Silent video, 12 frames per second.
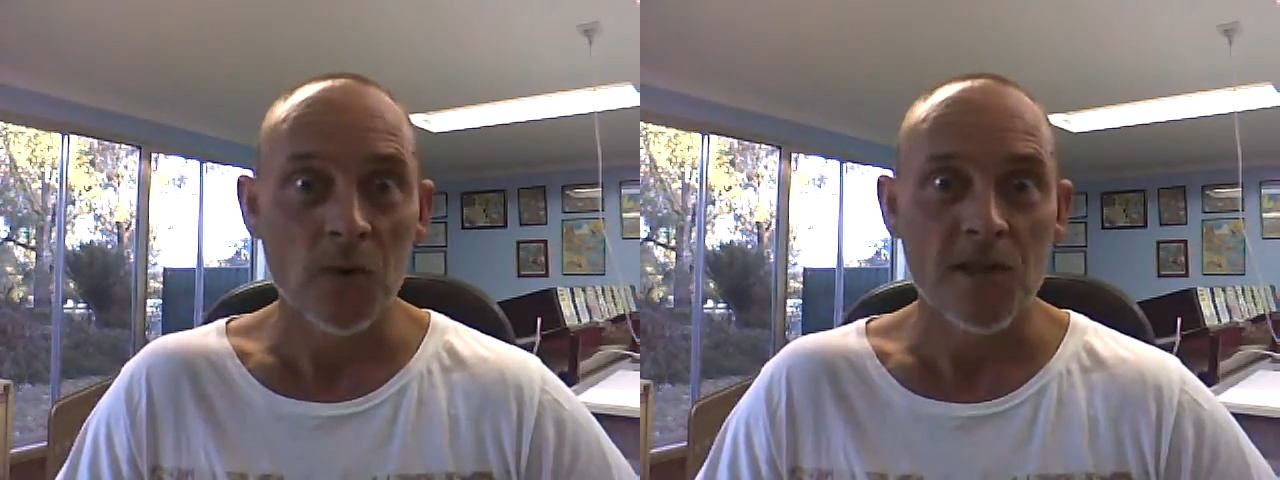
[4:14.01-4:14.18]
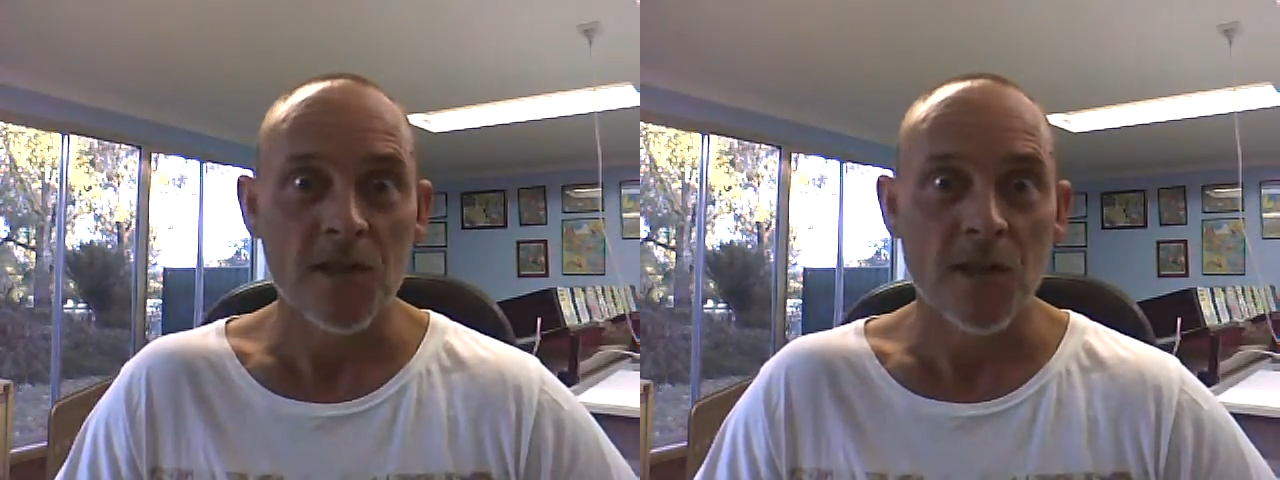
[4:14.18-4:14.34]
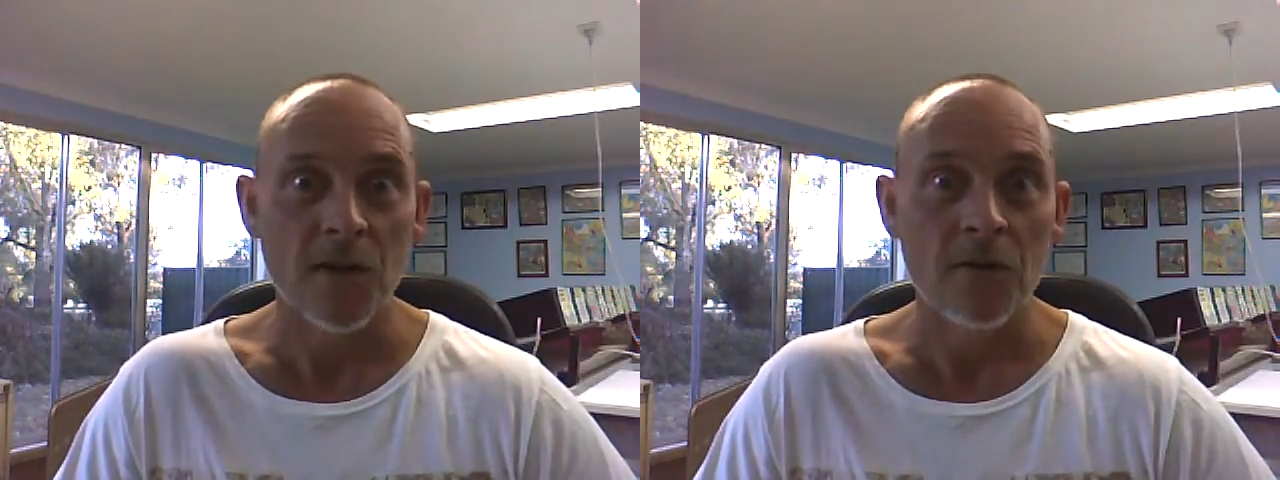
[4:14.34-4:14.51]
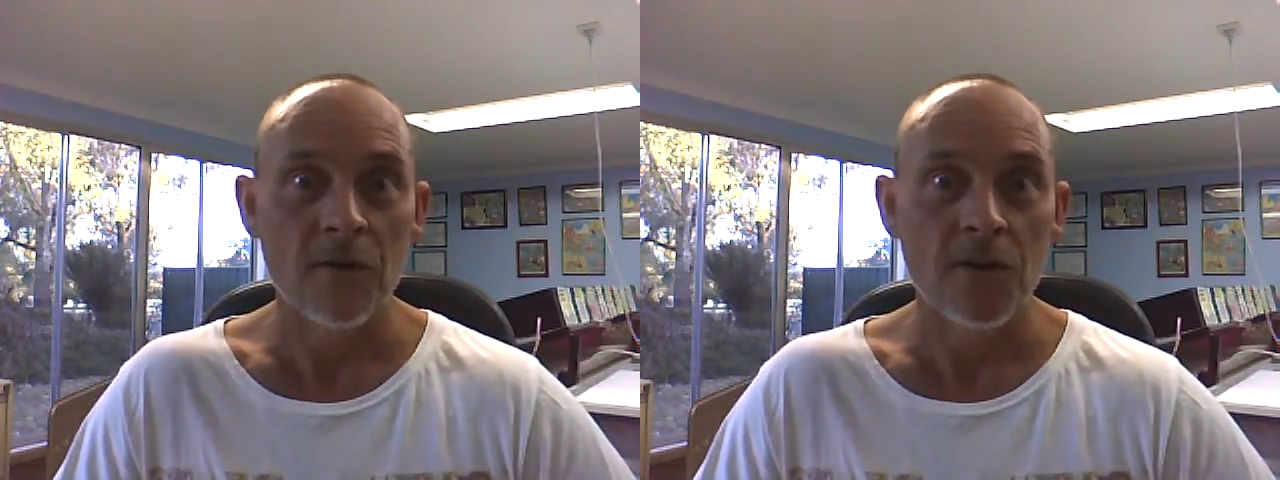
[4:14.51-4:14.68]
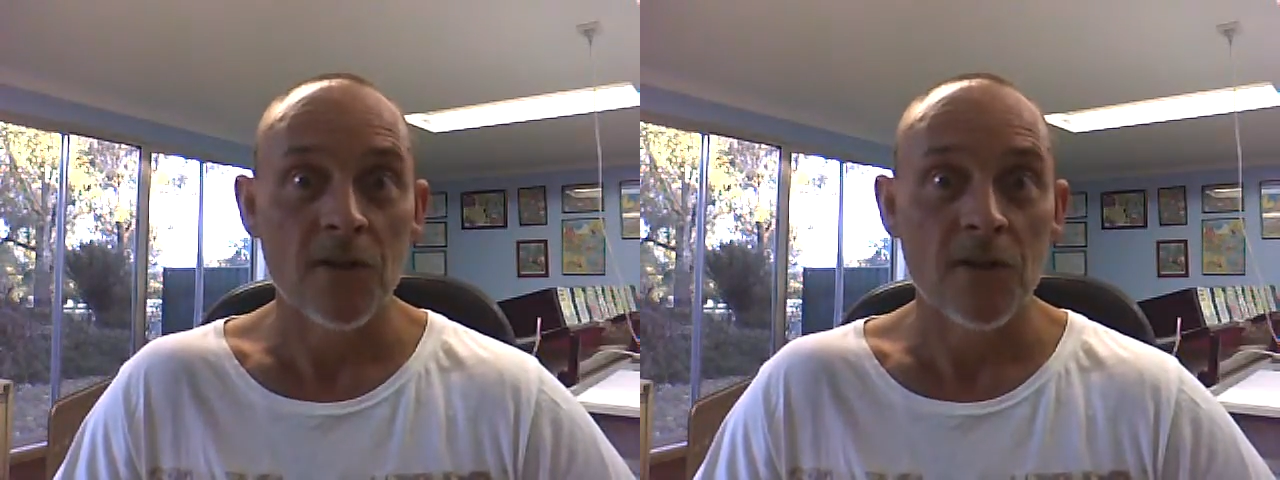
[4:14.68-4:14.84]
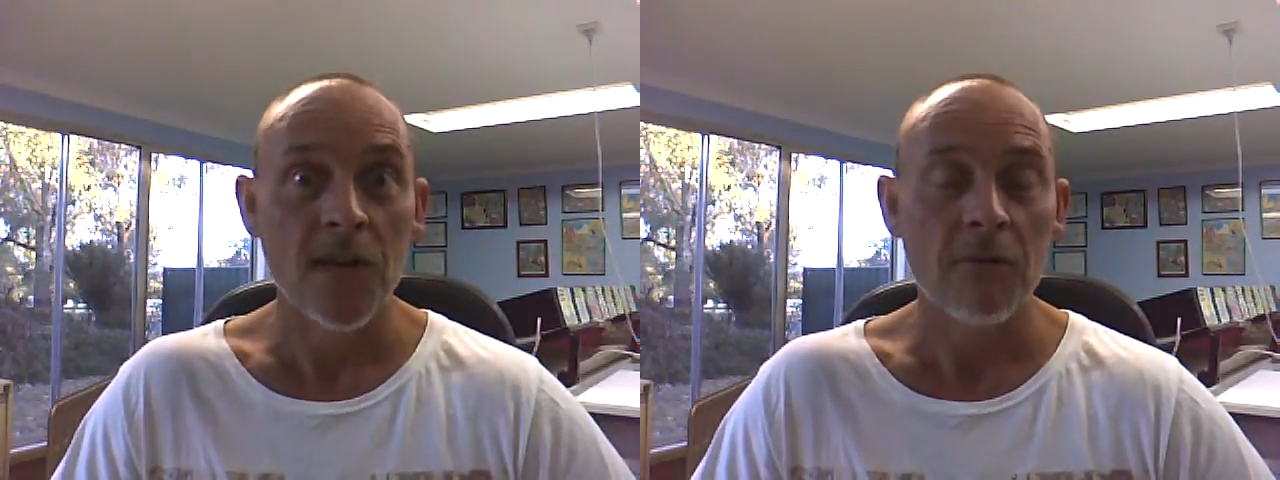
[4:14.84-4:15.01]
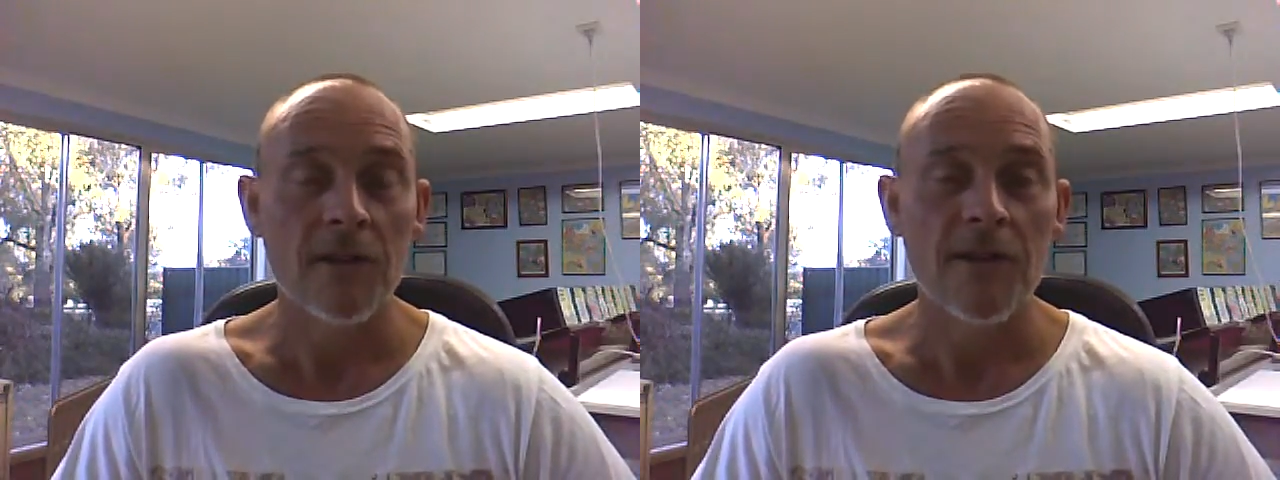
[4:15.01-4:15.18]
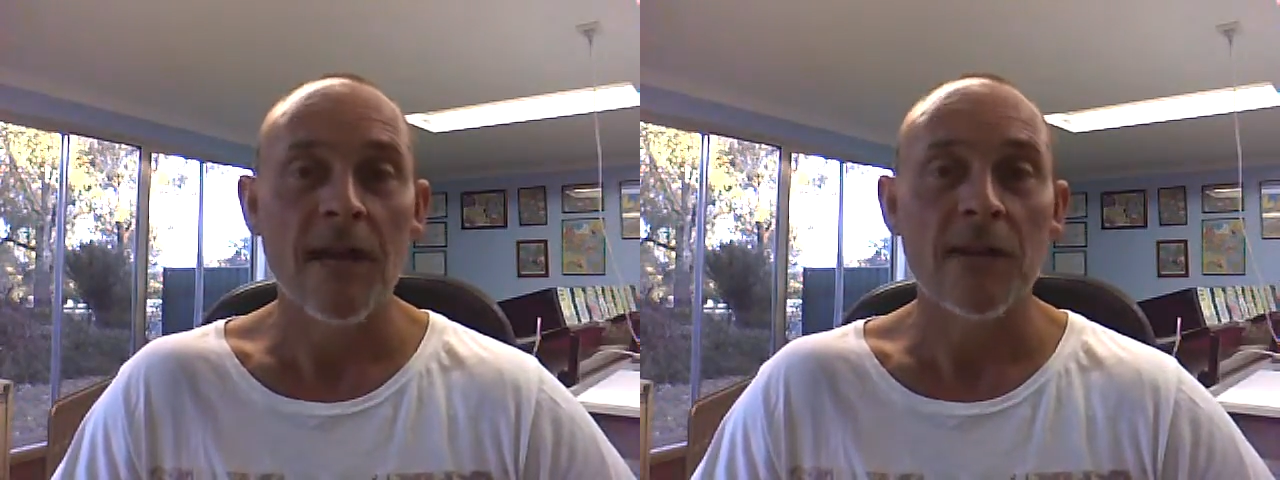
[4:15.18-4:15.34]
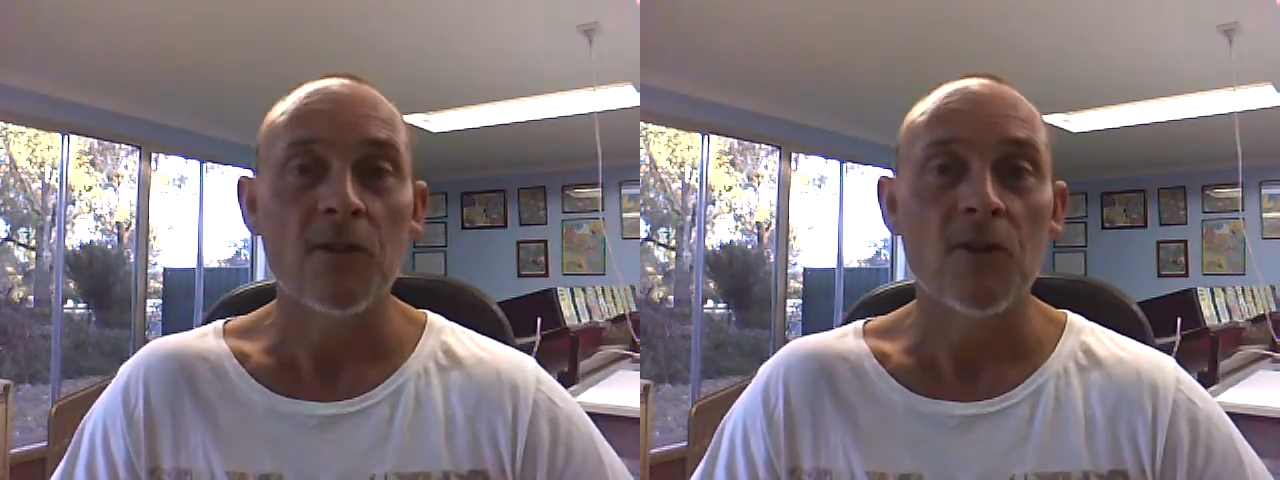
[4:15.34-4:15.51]
also to go with
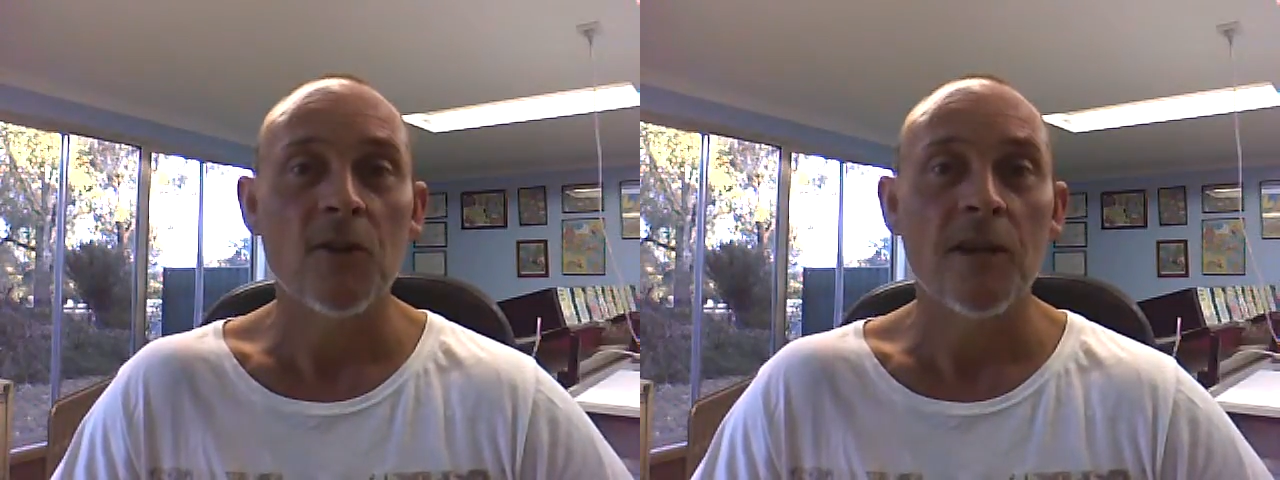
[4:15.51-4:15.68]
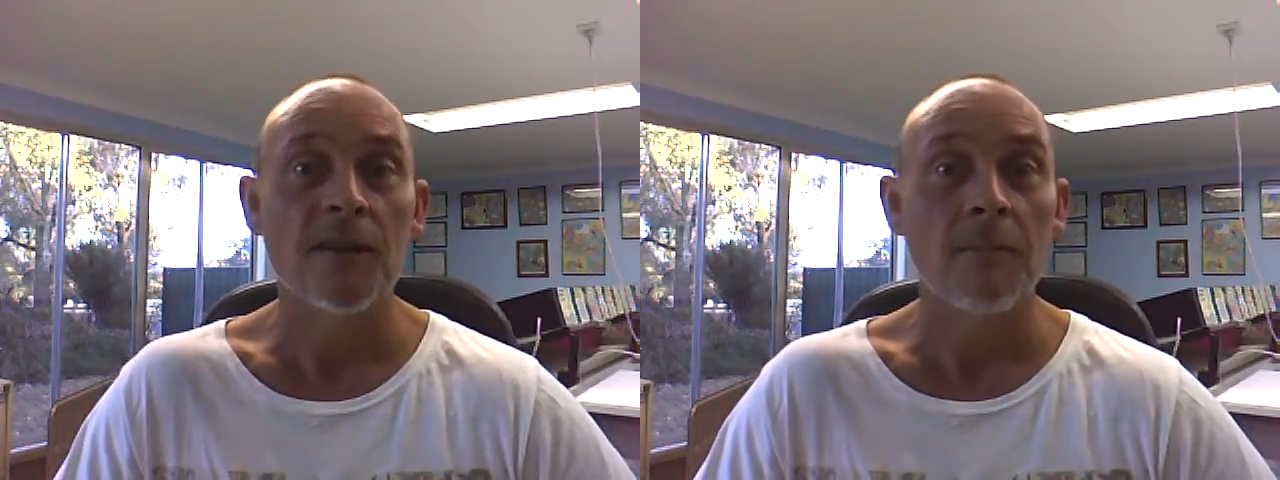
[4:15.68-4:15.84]
cartooning.